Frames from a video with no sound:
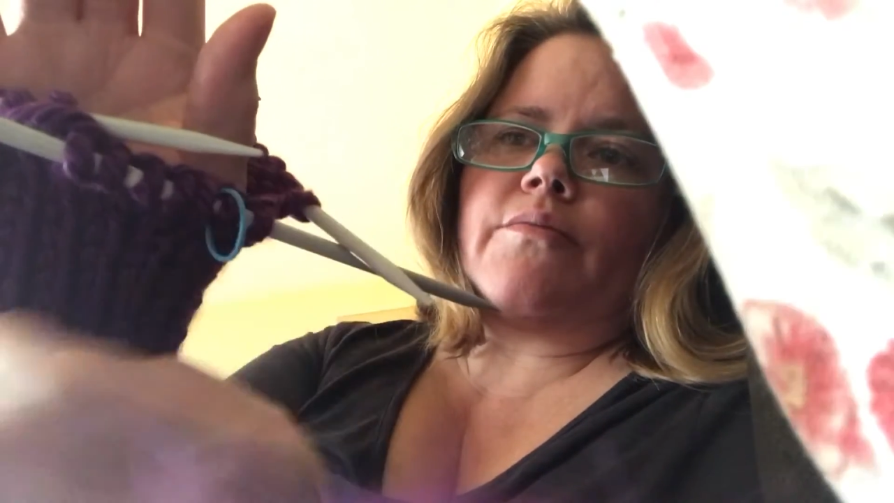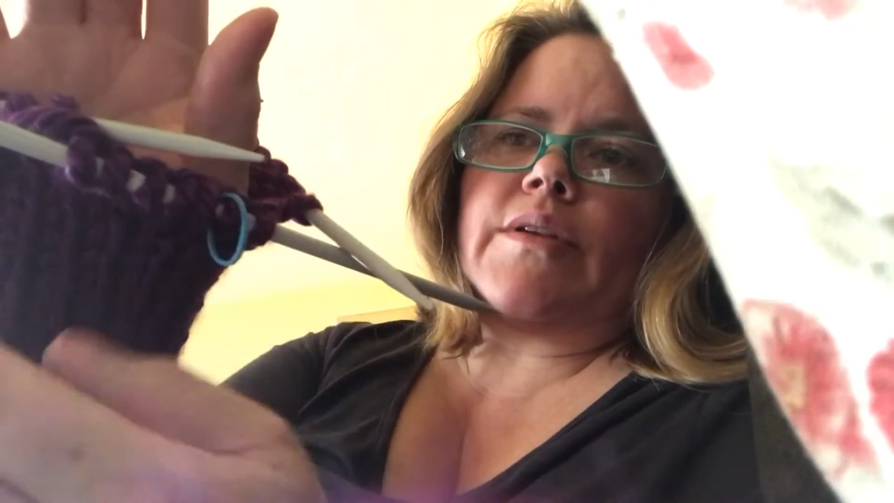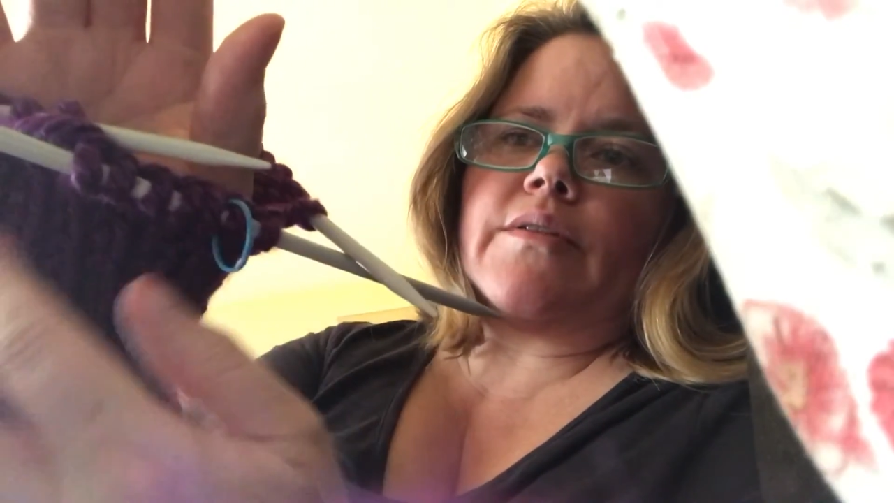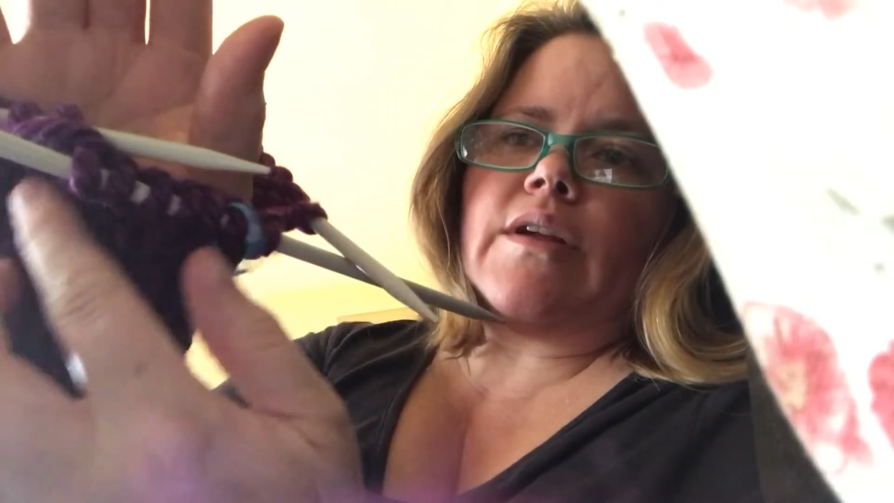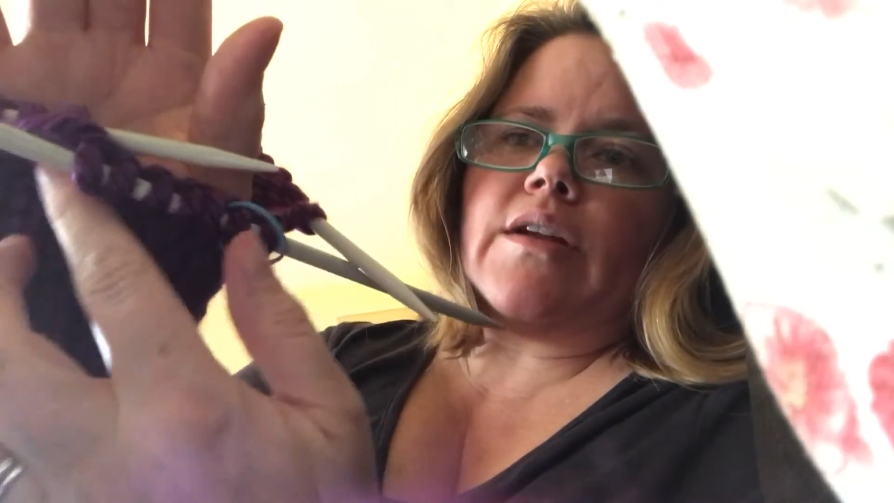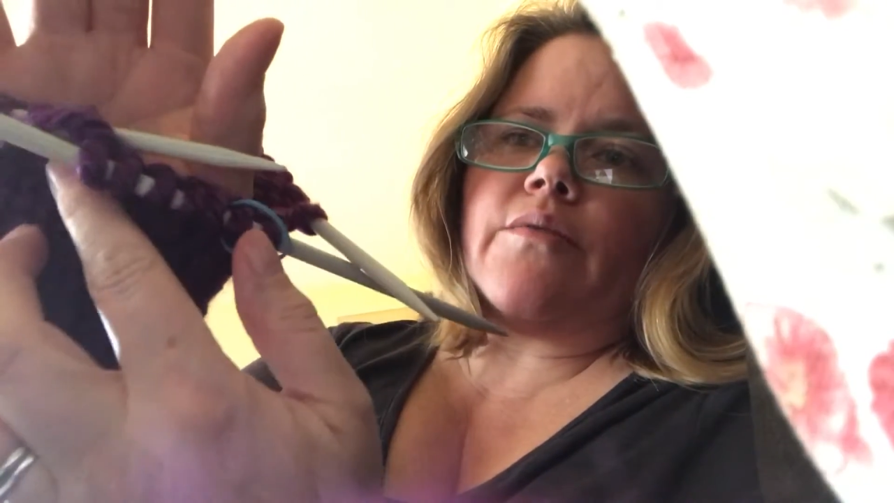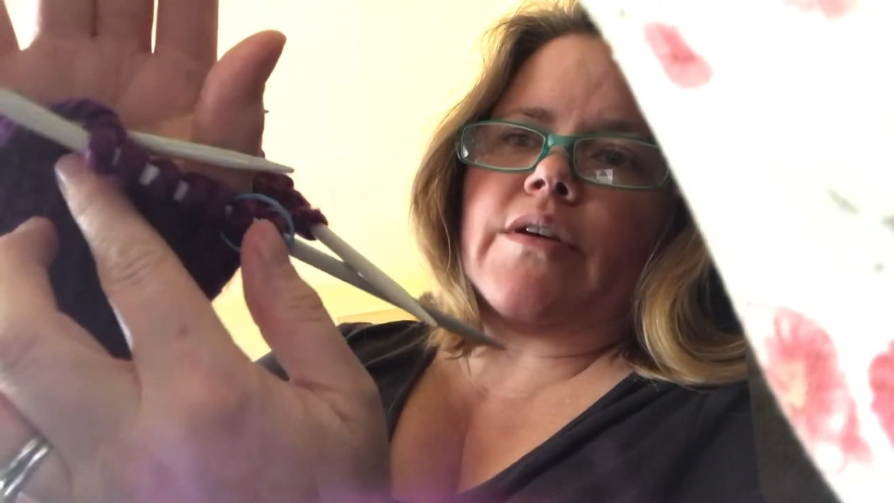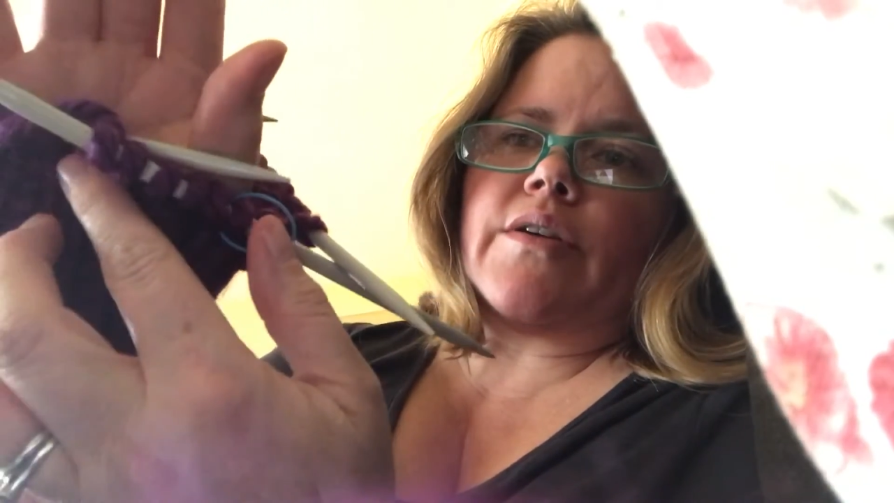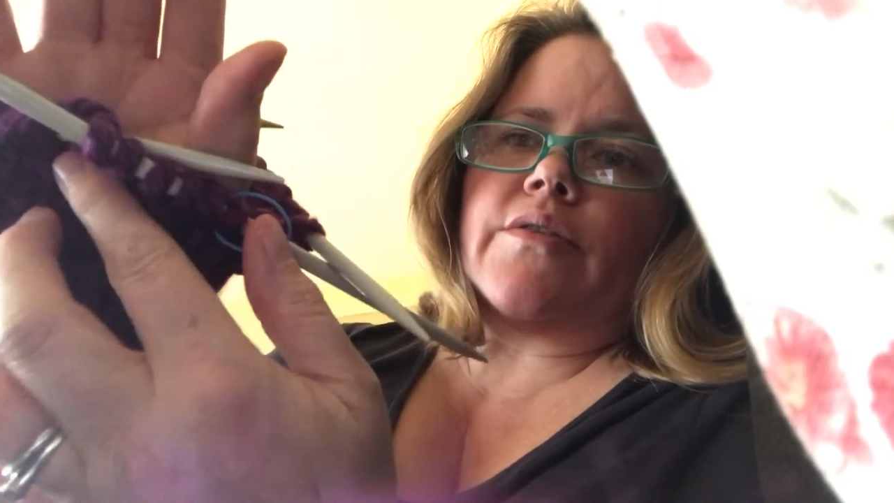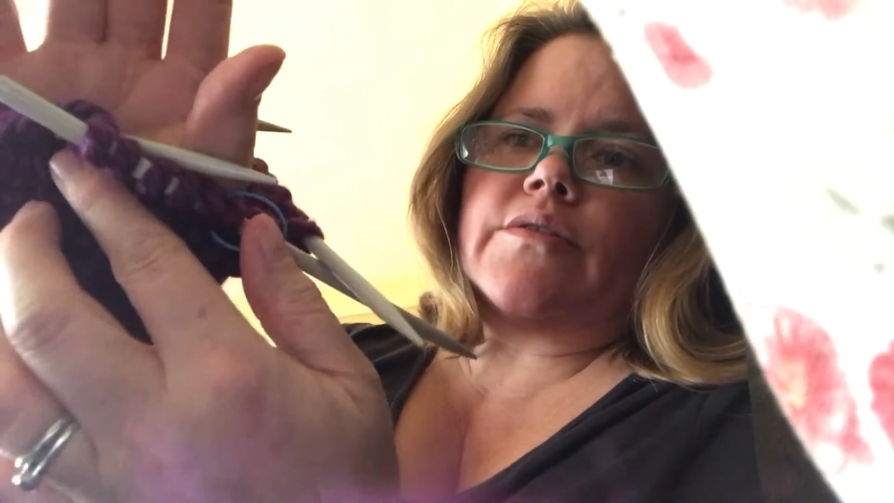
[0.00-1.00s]
but I know
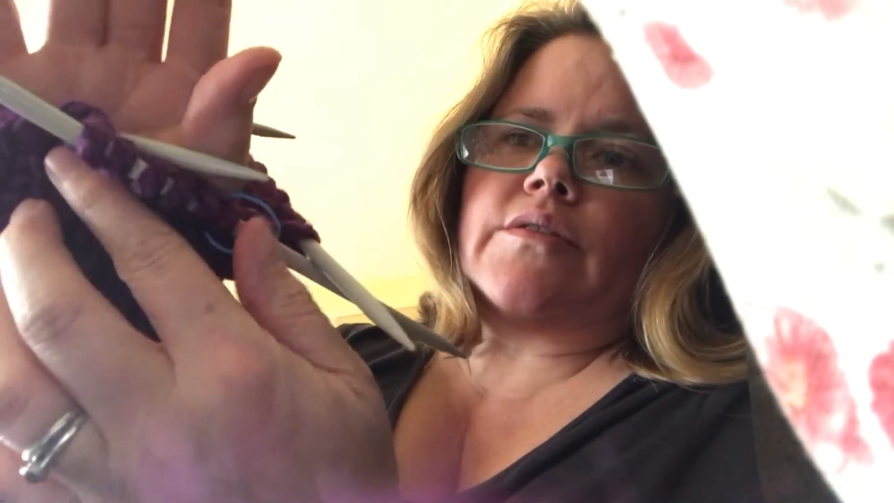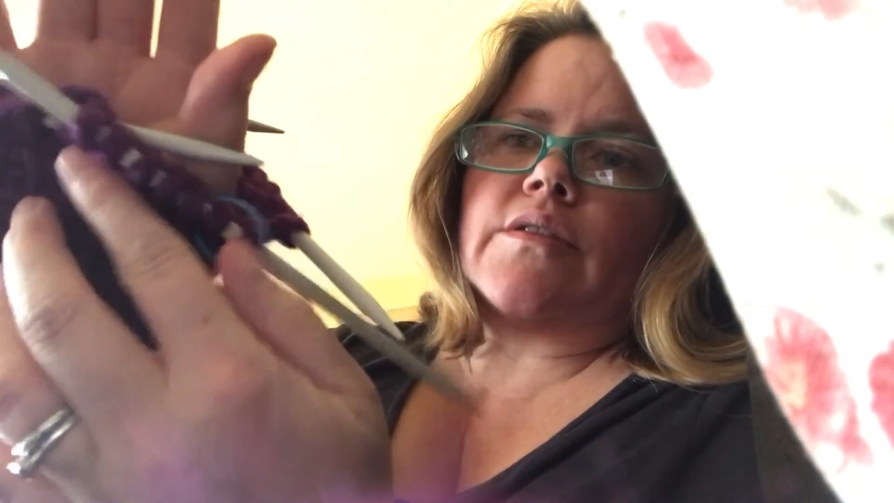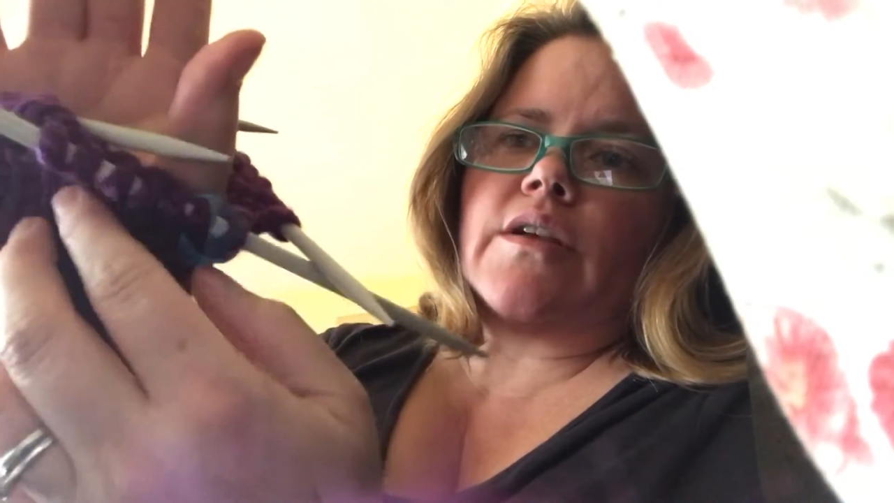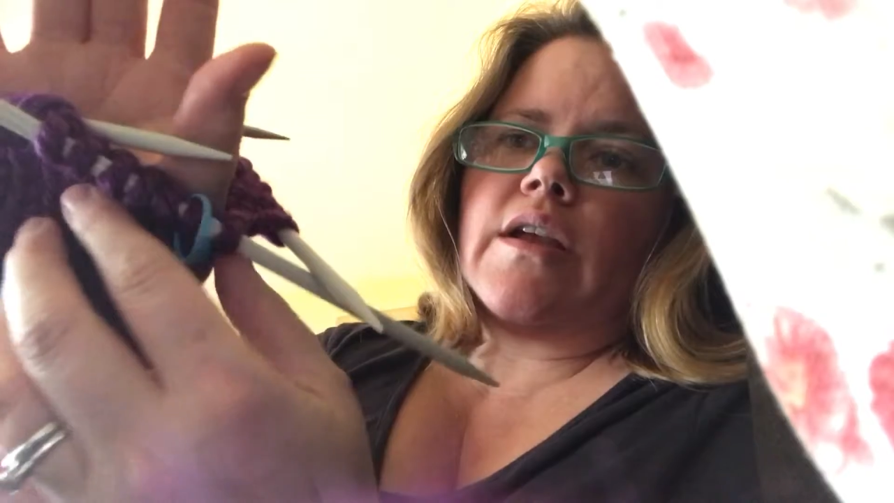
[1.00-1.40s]
where it goes.